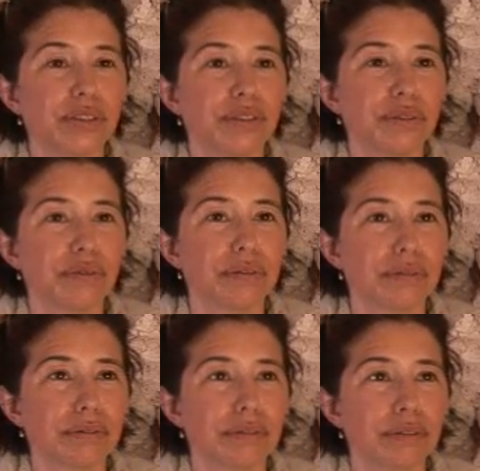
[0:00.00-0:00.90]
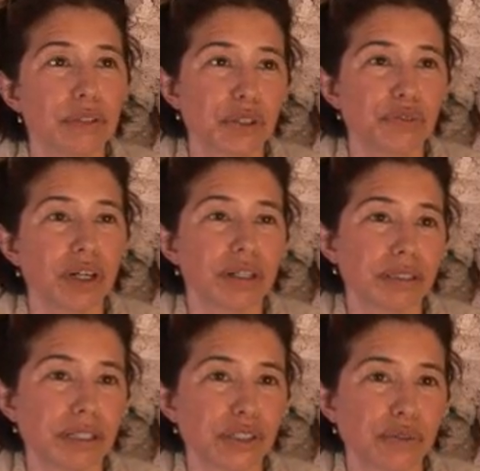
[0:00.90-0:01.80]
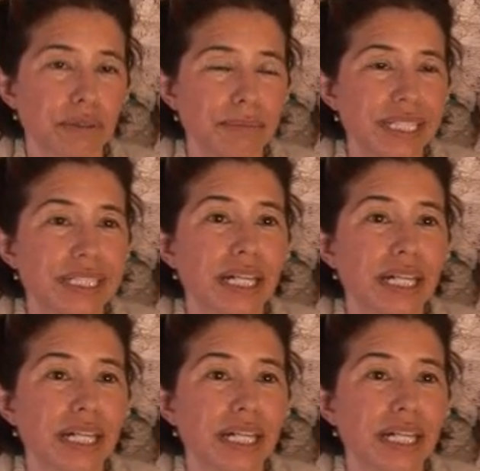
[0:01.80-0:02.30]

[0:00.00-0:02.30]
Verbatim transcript: to look for archaeological remains